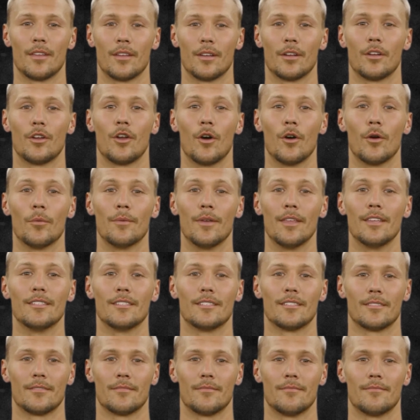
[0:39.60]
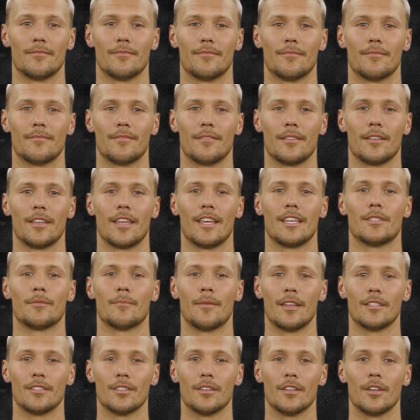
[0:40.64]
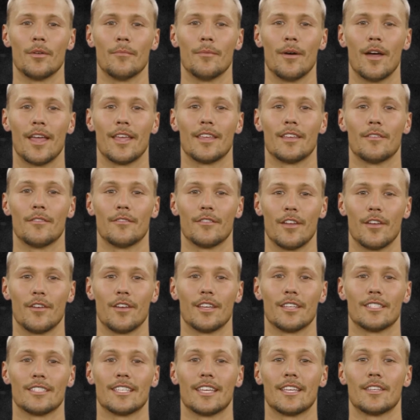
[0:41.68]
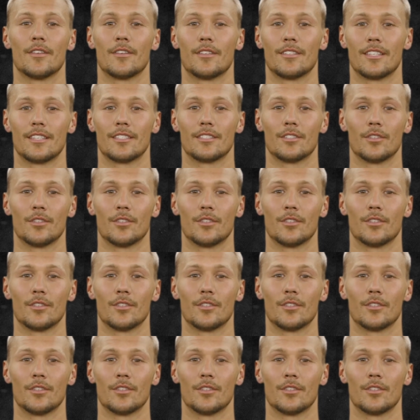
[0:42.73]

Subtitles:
called bits. These bits are combined in various sequences